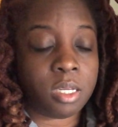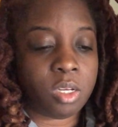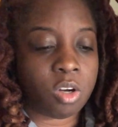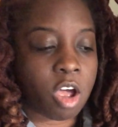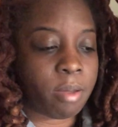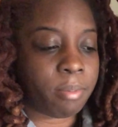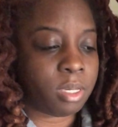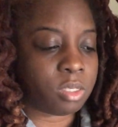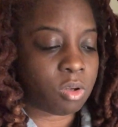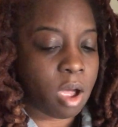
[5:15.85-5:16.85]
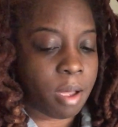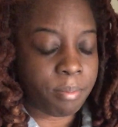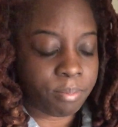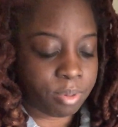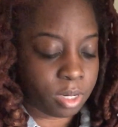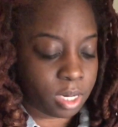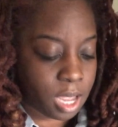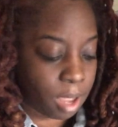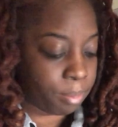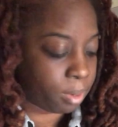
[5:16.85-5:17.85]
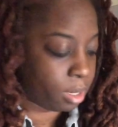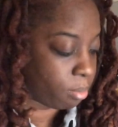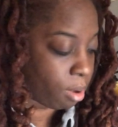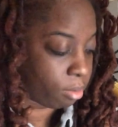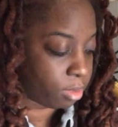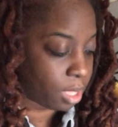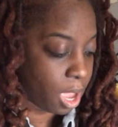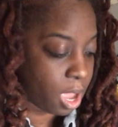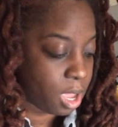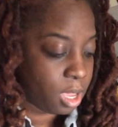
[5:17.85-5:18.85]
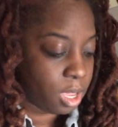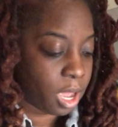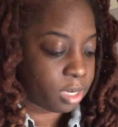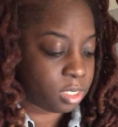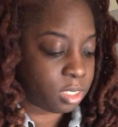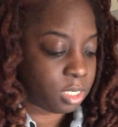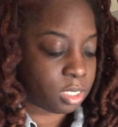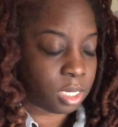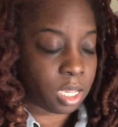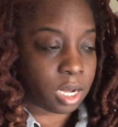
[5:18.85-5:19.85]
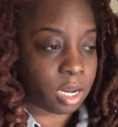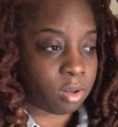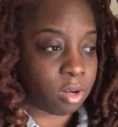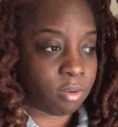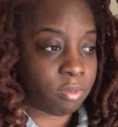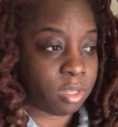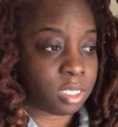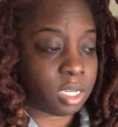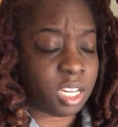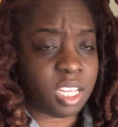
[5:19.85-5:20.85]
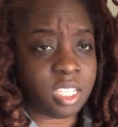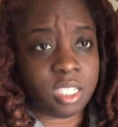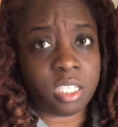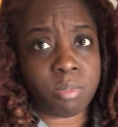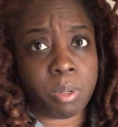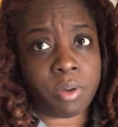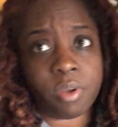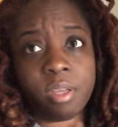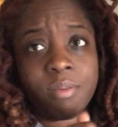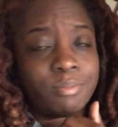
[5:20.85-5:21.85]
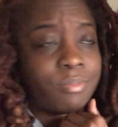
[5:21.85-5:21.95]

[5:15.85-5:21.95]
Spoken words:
You know what I mean? So I'm pretty happy about that. I just need to get out of this lazy spirit.